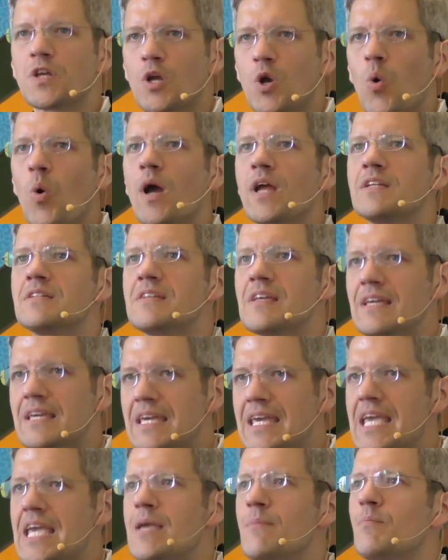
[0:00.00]
going to
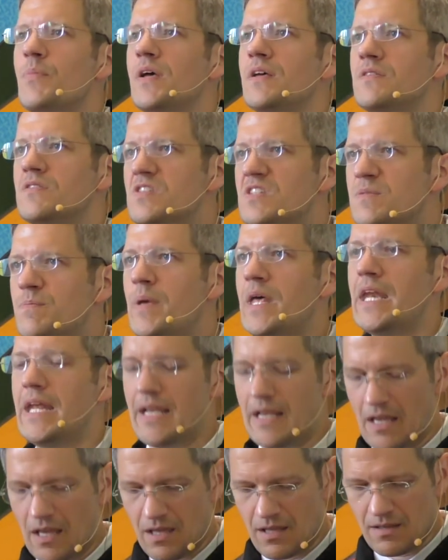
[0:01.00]
keep
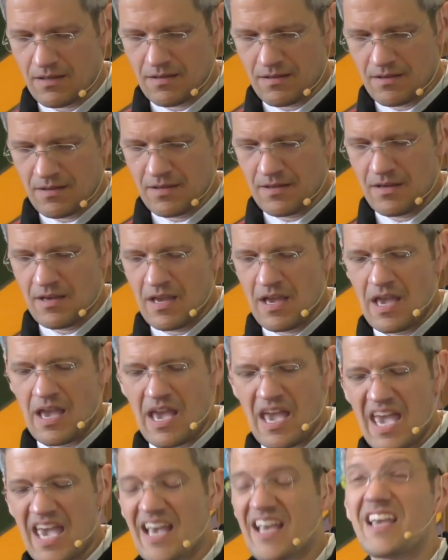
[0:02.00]
spinning.
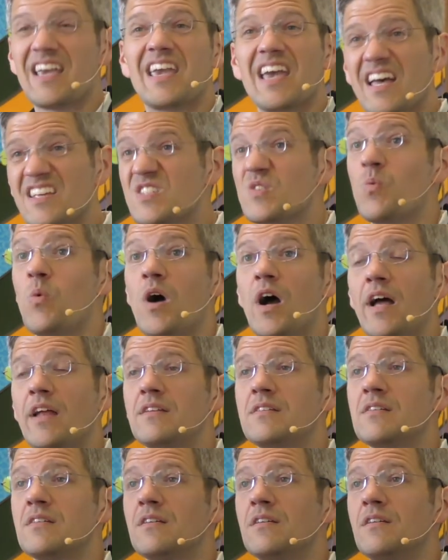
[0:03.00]
And guess what?